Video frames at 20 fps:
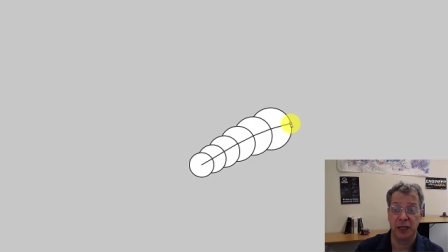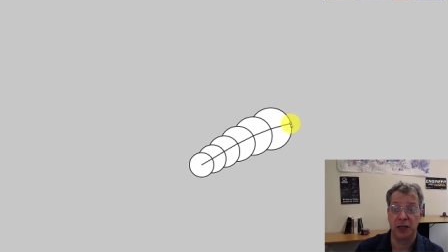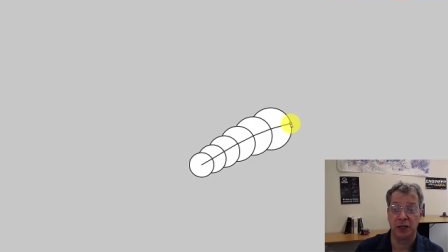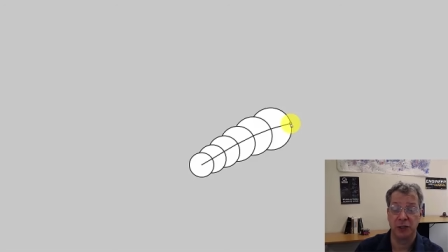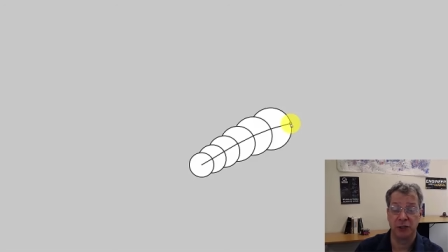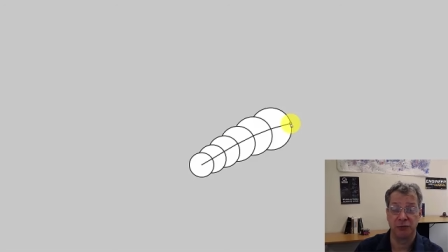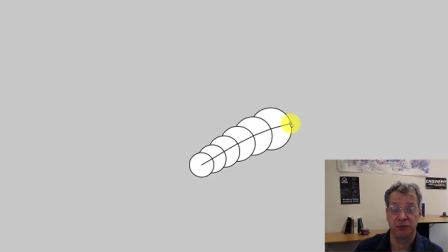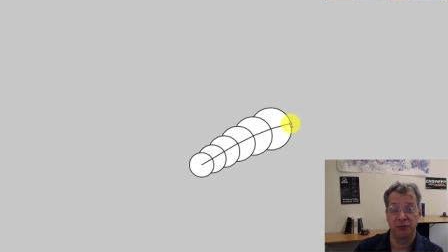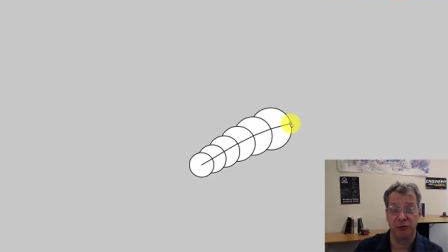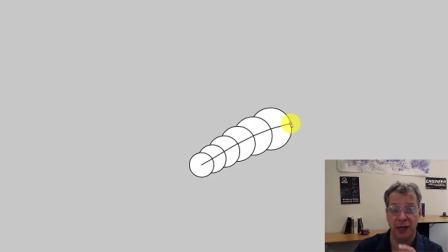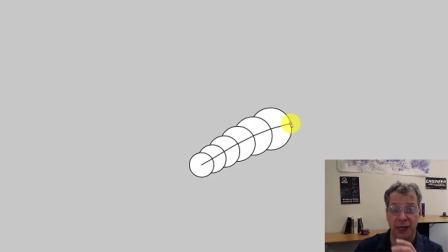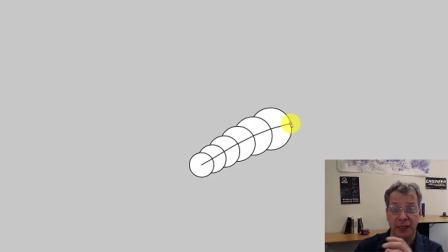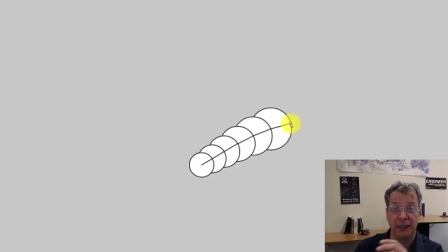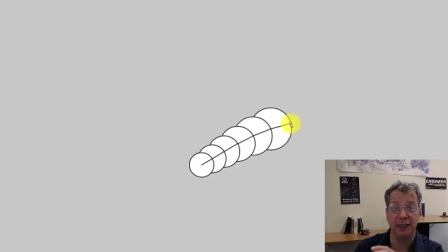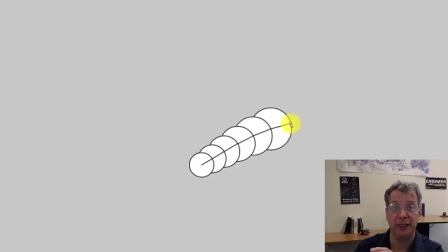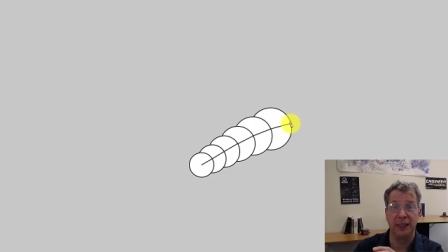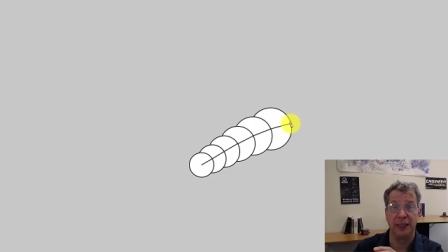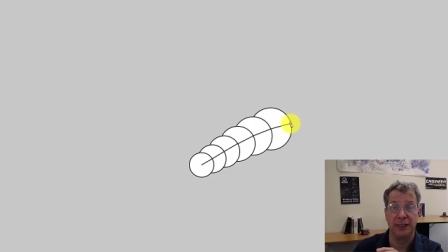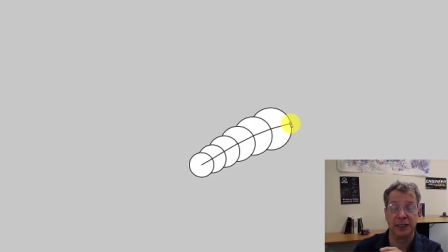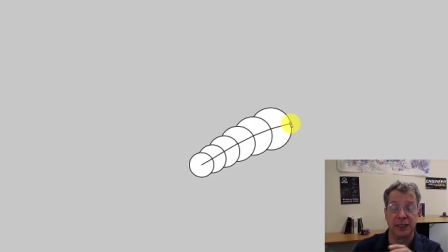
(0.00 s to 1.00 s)
an array
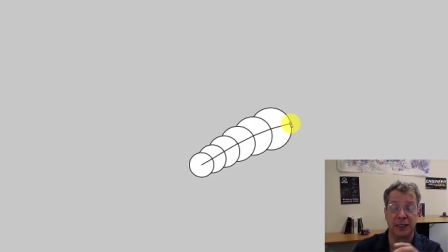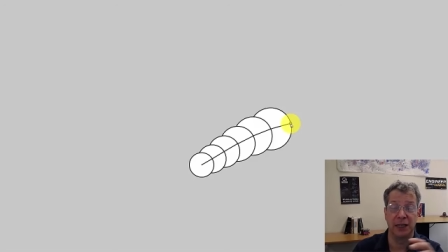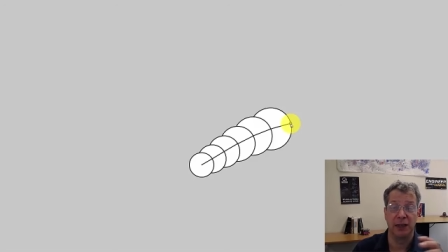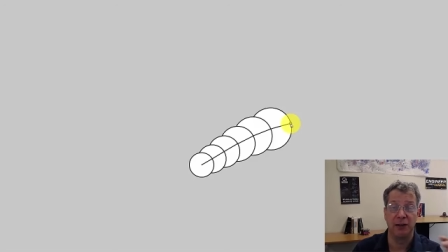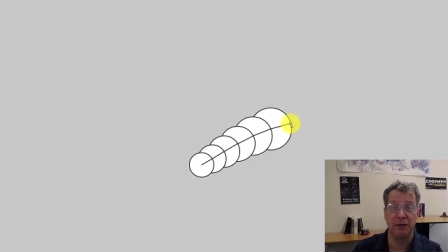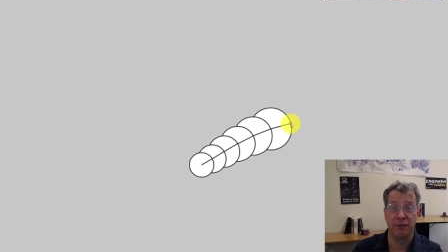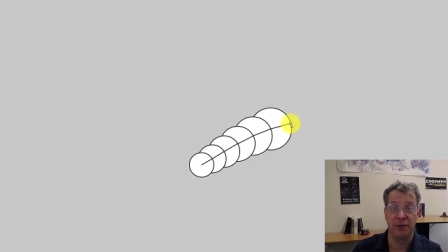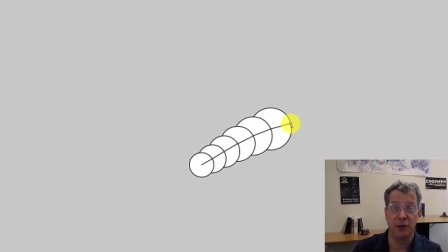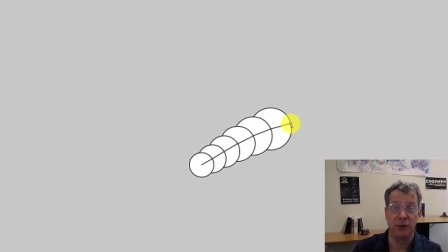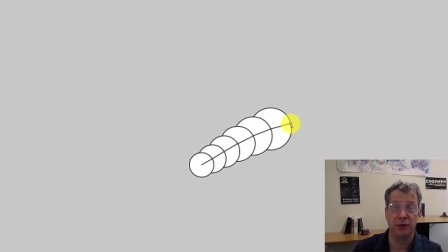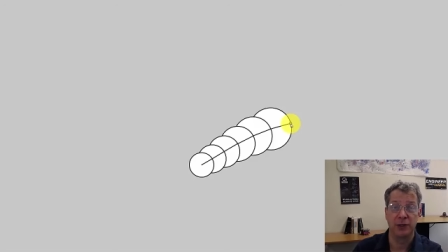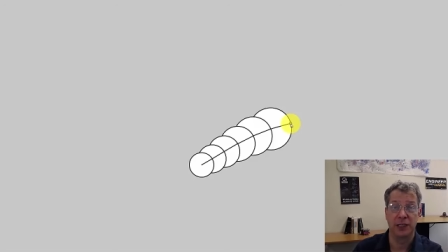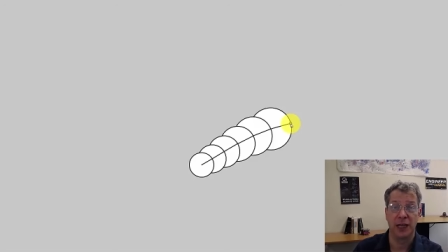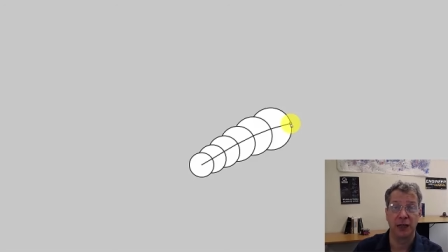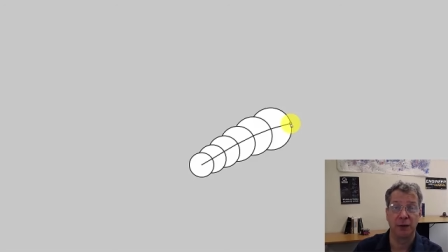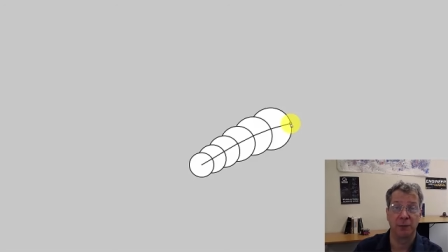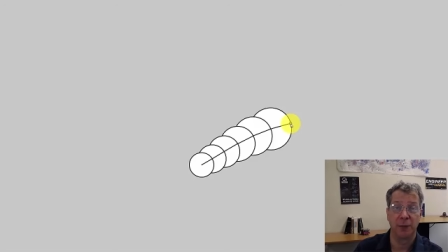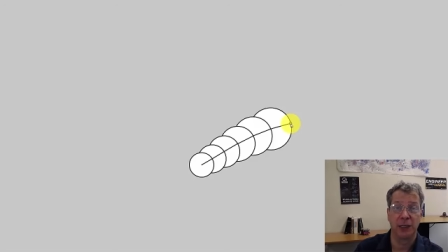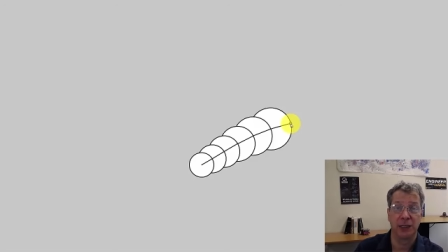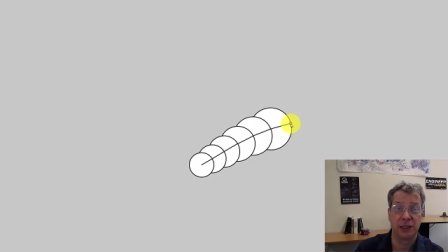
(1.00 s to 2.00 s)
list of those
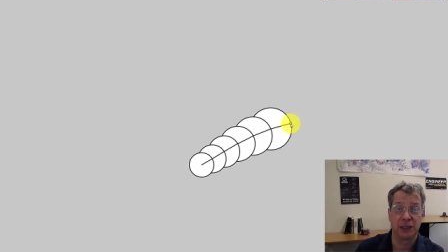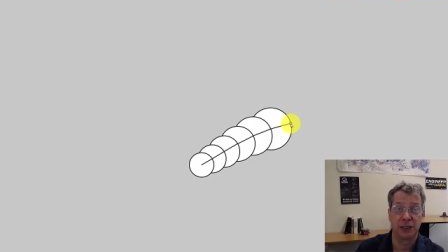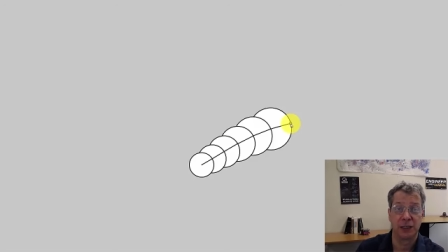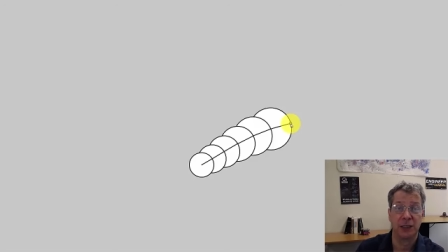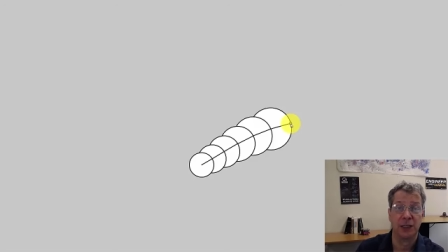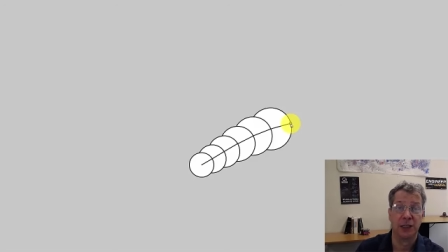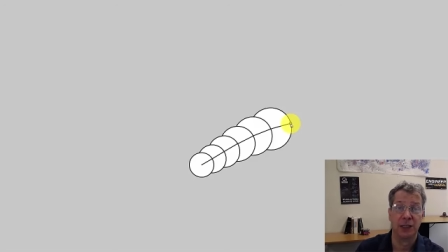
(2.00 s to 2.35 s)
segments.